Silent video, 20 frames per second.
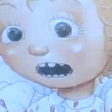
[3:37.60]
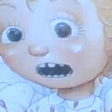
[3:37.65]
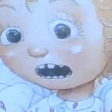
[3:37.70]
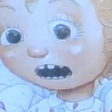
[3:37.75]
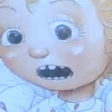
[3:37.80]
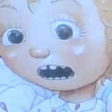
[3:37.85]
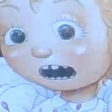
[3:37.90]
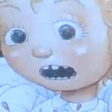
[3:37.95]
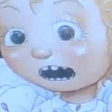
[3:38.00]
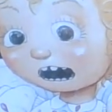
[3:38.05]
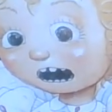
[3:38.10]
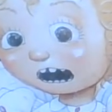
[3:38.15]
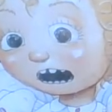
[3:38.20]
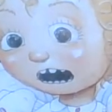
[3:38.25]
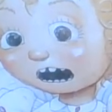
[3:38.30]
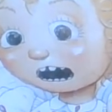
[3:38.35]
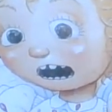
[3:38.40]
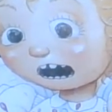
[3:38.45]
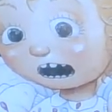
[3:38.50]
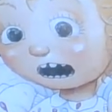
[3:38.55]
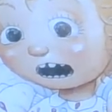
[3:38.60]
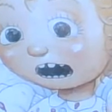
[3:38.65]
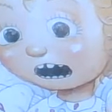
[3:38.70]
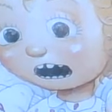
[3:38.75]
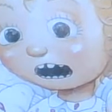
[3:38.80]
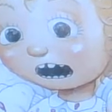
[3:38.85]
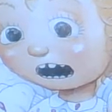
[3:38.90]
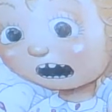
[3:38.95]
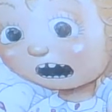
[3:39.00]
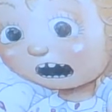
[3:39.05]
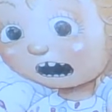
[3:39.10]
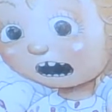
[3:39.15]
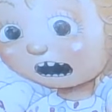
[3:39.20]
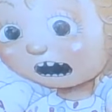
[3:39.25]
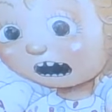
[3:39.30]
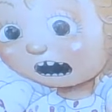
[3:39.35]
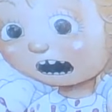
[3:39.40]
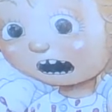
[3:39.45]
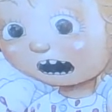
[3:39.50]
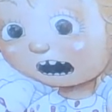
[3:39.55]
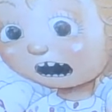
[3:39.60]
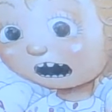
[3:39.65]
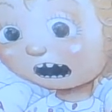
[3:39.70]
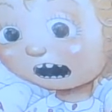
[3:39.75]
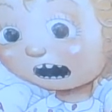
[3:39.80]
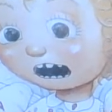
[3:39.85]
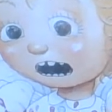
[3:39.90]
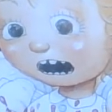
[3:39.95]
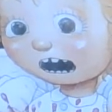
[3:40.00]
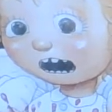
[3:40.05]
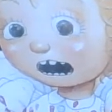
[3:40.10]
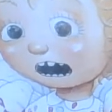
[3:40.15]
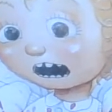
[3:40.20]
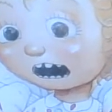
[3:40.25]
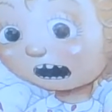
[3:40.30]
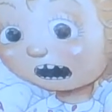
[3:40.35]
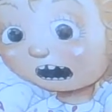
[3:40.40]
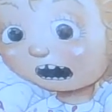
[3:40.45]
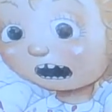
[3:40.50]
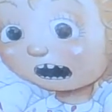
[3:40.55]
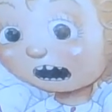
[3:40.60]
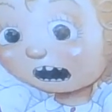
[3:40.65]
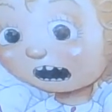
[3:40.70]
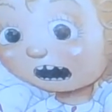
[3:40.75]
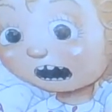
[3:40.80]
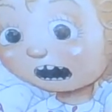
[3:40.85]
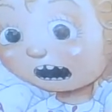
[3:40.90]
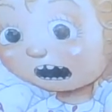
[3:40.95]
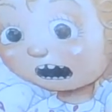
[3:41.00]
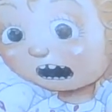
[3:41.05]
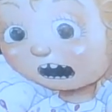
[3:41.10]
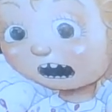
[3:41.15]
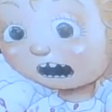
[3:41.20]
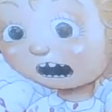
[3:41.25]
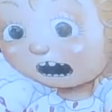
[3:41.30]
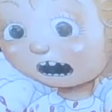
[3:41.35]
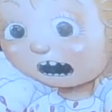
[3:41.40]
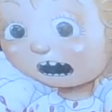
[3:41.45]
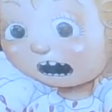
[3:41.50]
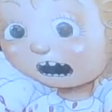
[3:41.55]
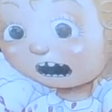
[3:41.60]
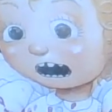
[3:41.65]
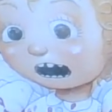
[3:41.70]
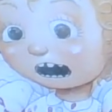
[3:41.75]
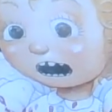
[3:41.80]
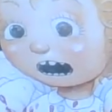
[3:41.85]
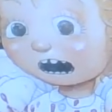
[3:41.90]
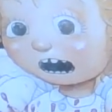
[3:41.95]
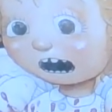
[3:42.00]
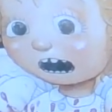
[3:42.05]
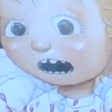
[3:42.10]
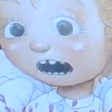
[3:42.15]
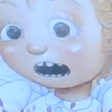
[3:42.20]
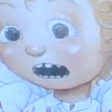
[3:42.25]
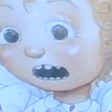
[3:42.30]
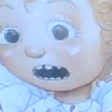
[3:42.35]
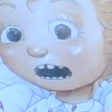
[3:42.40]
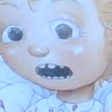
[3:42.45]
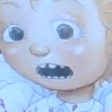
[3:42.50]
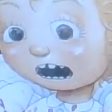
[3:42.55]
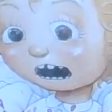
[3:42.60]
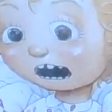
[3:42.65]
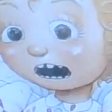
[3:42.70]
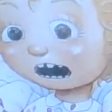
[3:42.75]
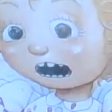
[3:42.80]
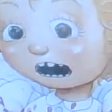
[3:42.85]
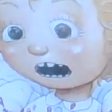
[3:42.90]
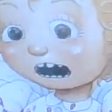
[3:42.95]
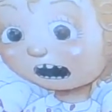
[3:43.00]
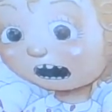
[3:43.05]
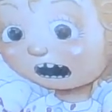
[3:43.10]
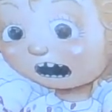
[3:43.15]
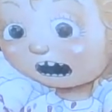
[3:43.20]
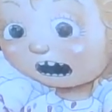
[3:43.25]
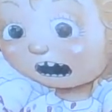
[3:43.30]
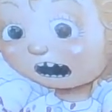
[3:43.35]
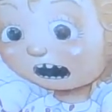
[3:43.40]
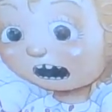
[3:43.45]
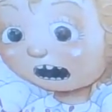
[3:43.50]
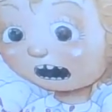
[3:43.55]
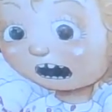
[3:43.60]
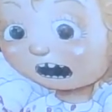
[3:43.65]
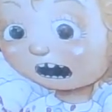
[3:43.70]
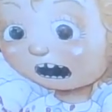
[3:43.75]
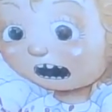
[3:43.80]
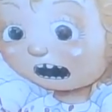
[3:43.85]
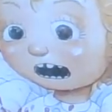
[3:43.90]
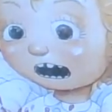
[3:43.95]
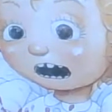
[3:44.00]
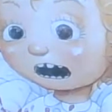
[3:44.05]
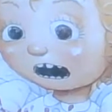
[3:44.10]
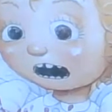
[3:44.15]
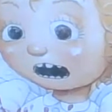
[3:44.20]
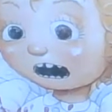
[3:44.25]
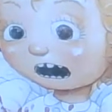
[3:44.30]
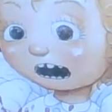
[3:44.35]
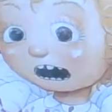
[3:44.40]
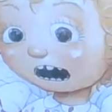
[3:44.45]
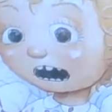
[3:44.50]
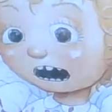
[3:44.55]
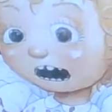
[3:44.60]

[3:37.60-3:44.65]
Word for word: That made the Duchess so mad that she locked me in the tower forever. I got away, though.